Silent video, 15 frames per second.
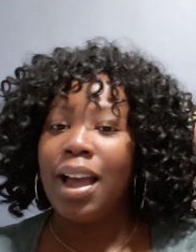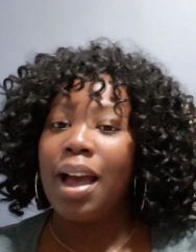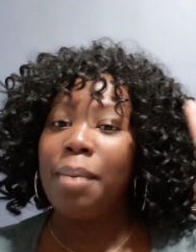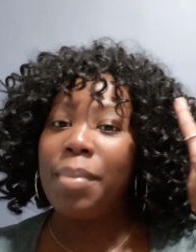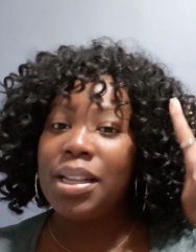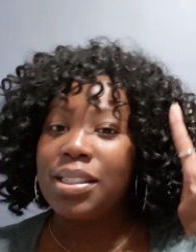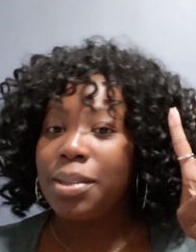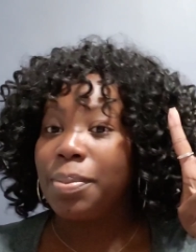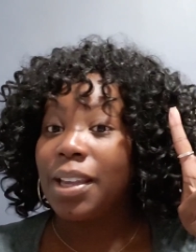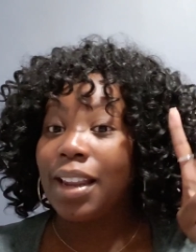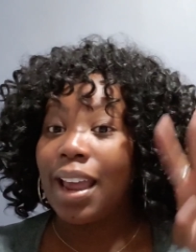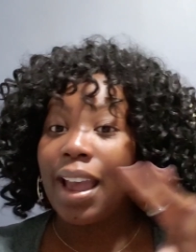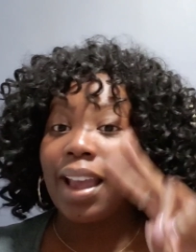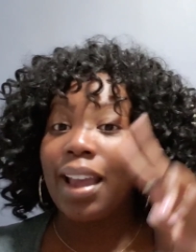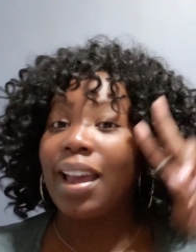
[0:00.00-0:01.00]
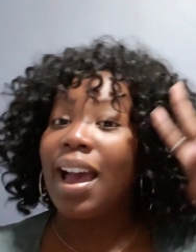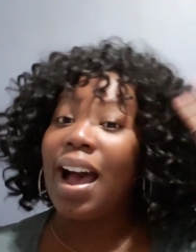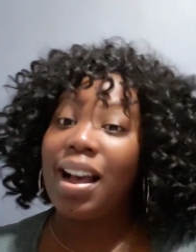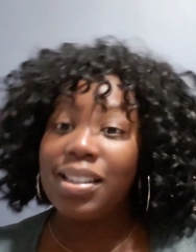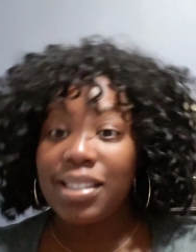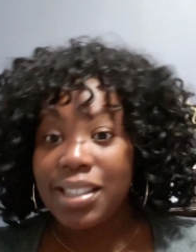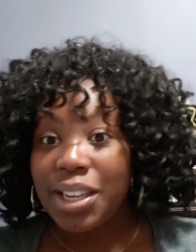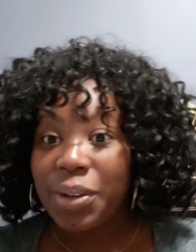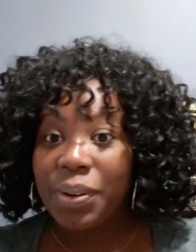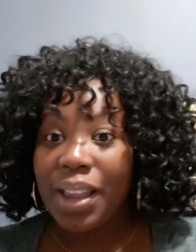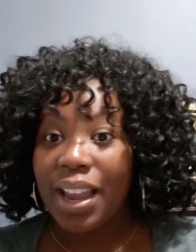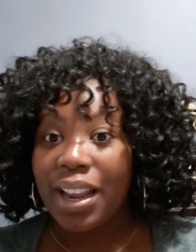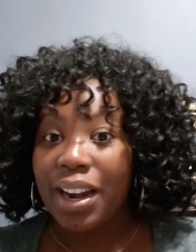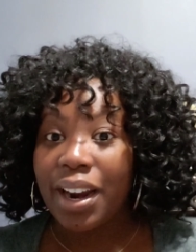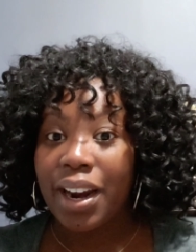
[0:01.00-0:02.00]
I meant to be like, "I'll see you
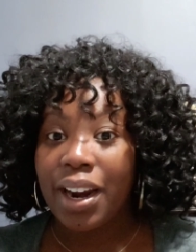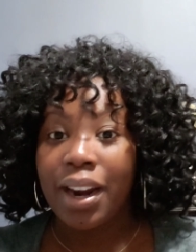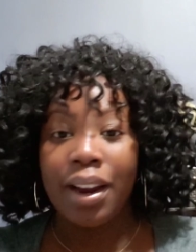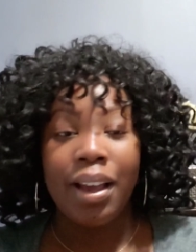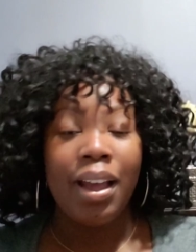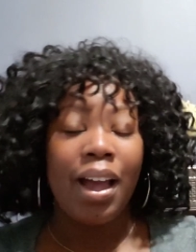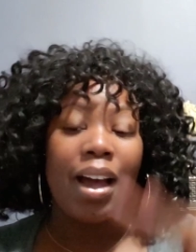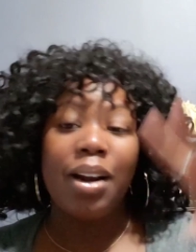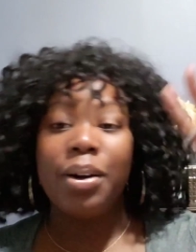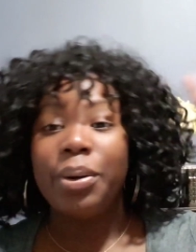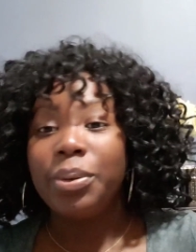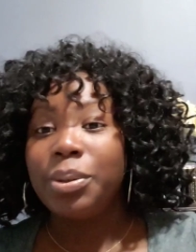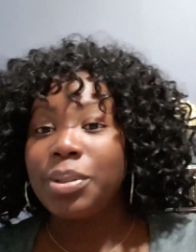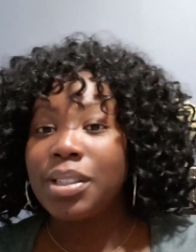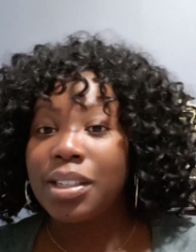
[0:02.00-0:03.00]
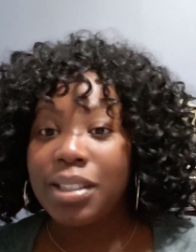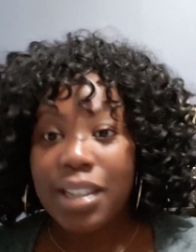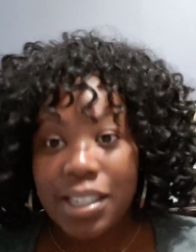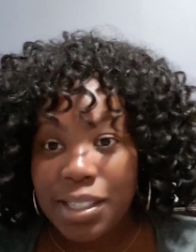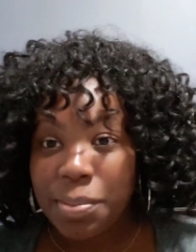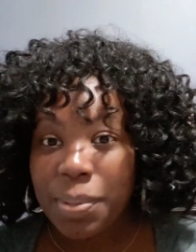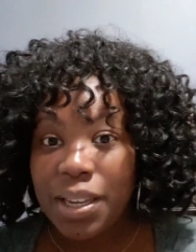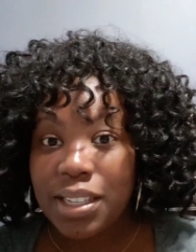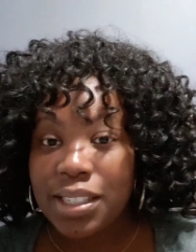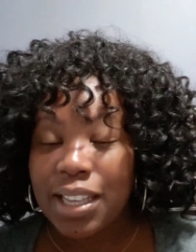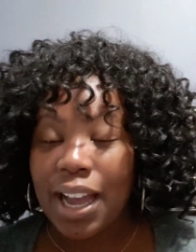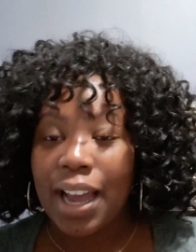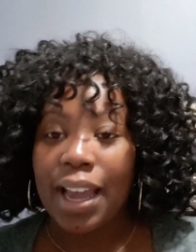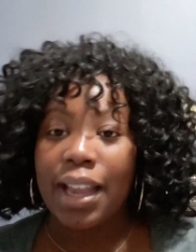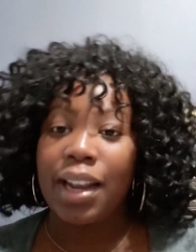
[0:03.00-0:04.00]
later." I don't know who still does the peace
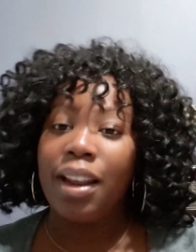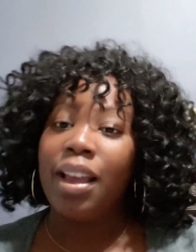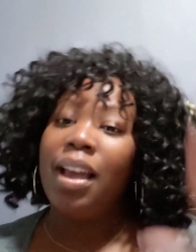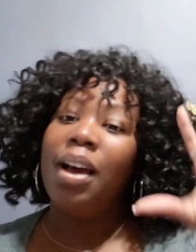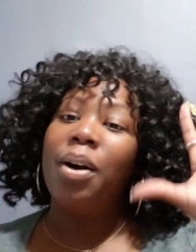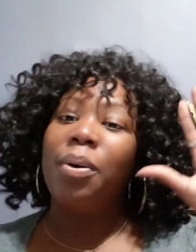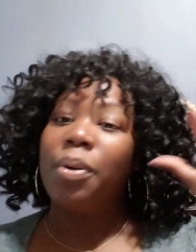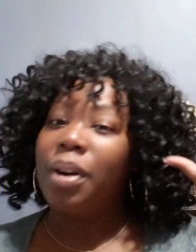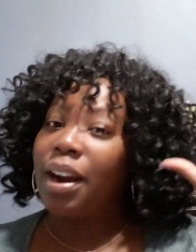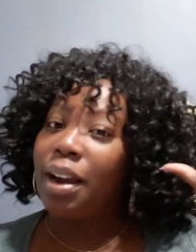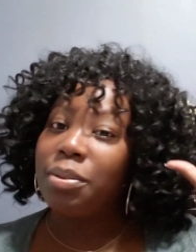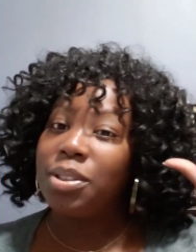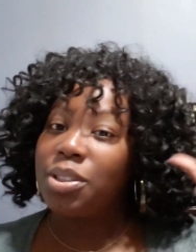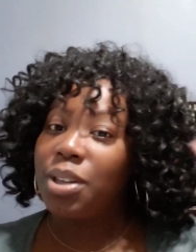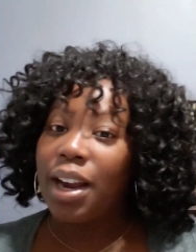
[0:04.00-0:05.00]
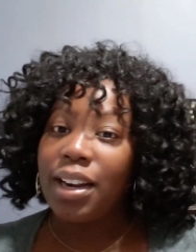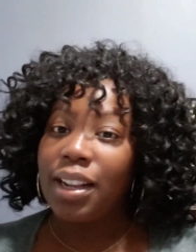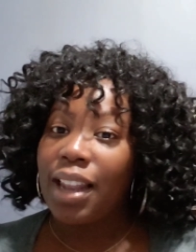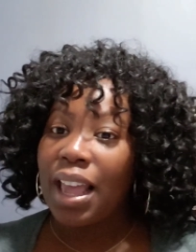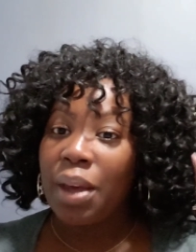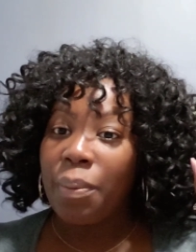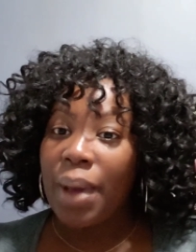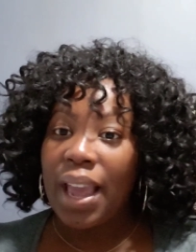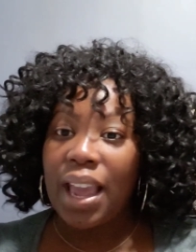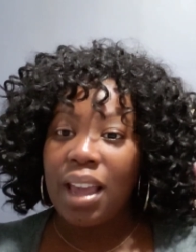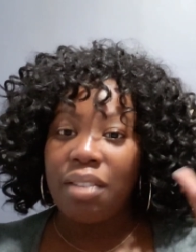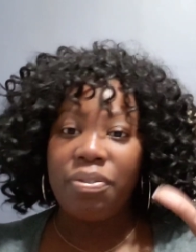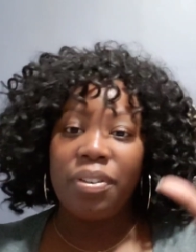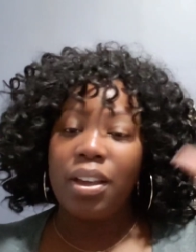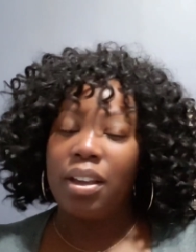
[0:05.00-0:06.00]
sign. Or I was trying to like
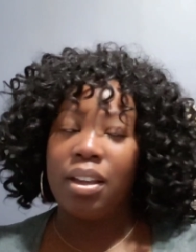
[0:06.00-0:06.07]
wave.